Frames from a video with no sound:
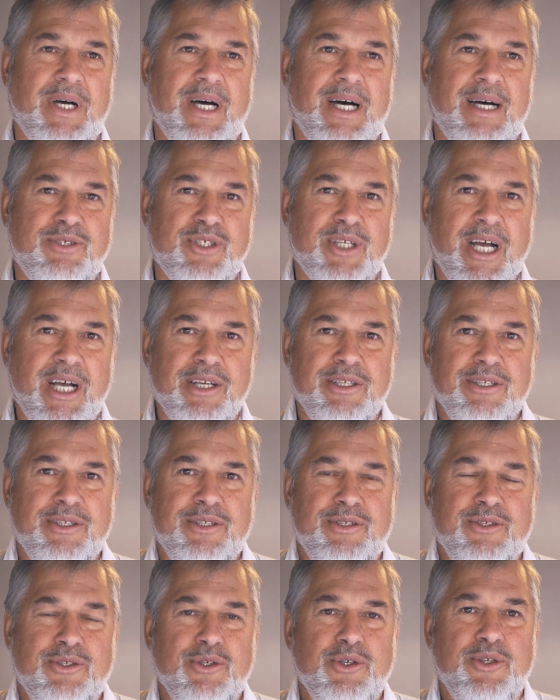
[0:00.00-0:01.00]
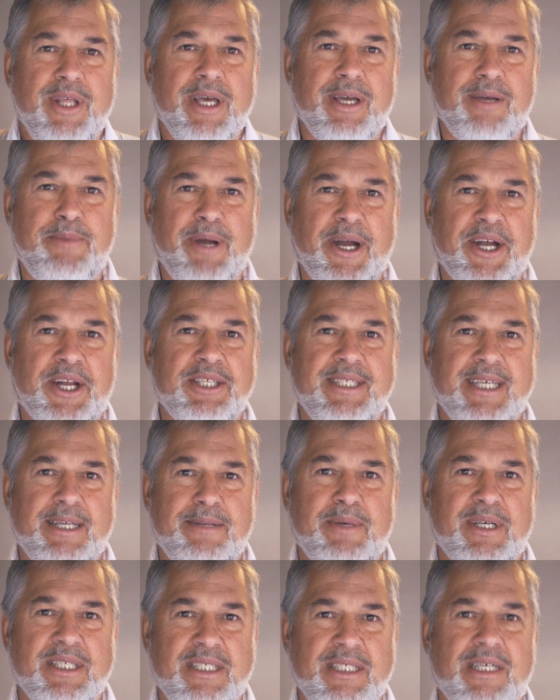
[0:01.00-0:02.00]
I try and do that, practice
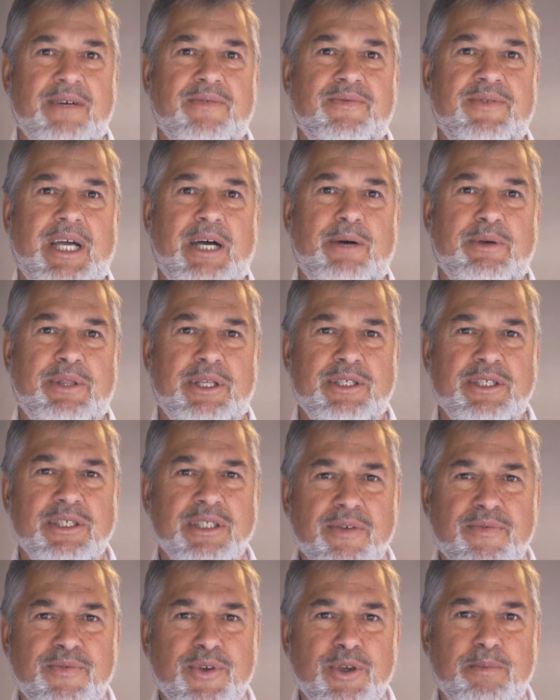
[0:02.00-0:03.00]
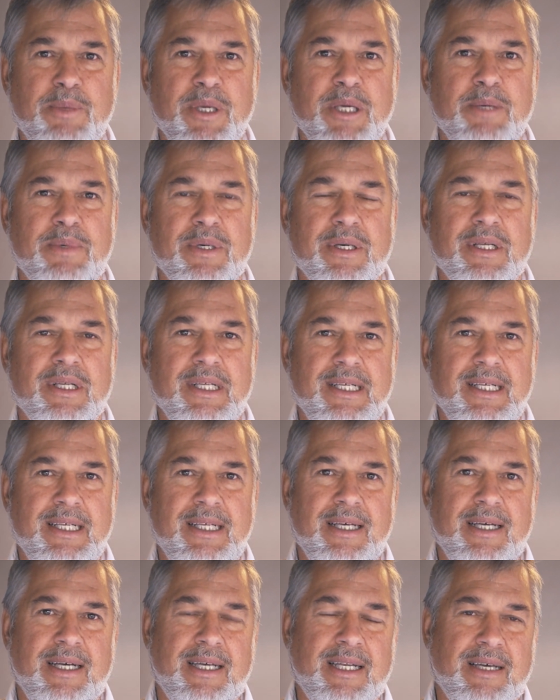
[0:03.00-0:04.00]
that myself now with just a few people.
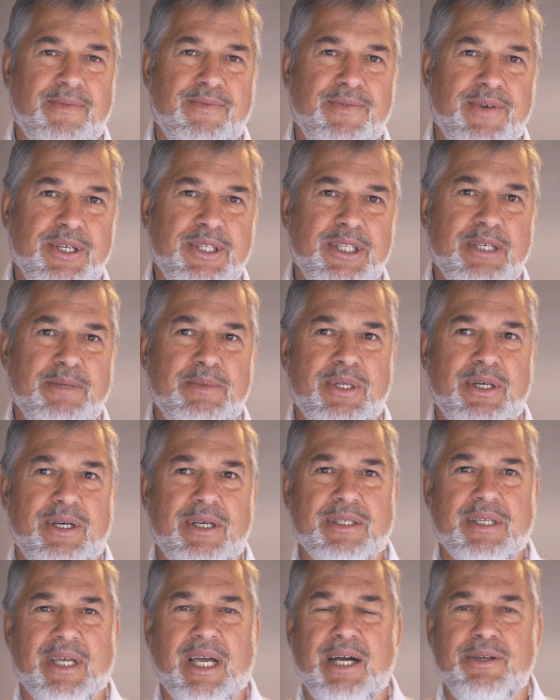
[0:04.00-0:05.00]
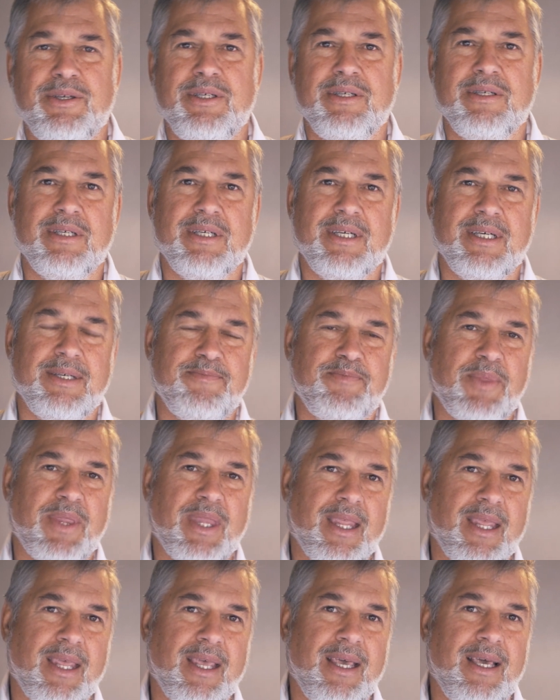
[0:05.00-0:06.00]
And I phone them and ask, how are you?
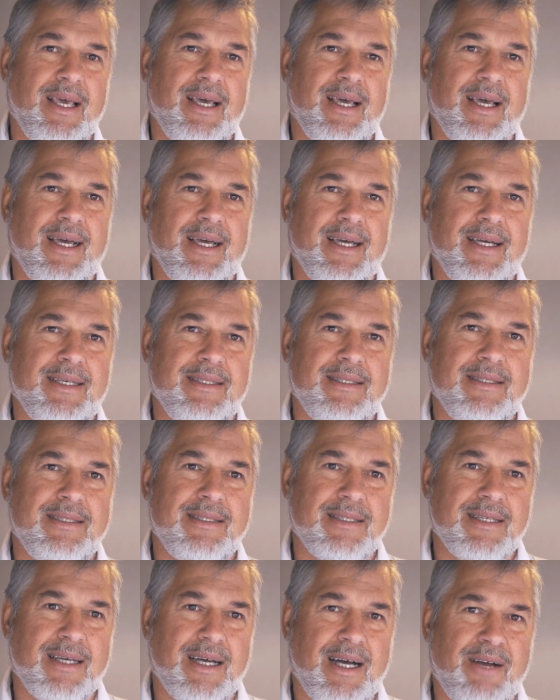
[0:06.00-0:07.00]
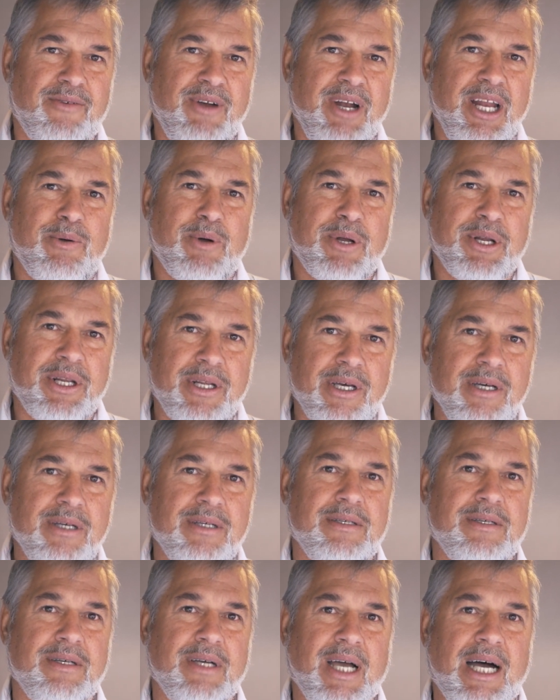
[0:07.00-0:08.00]
And I really want to
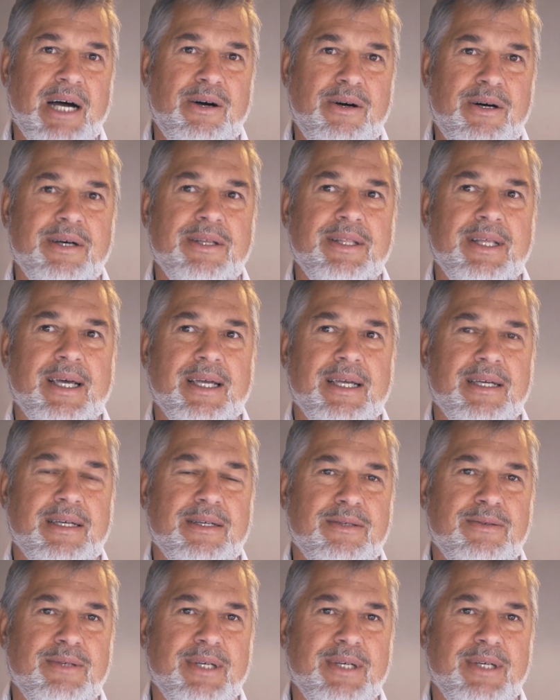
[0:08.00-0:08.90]
know, how are they?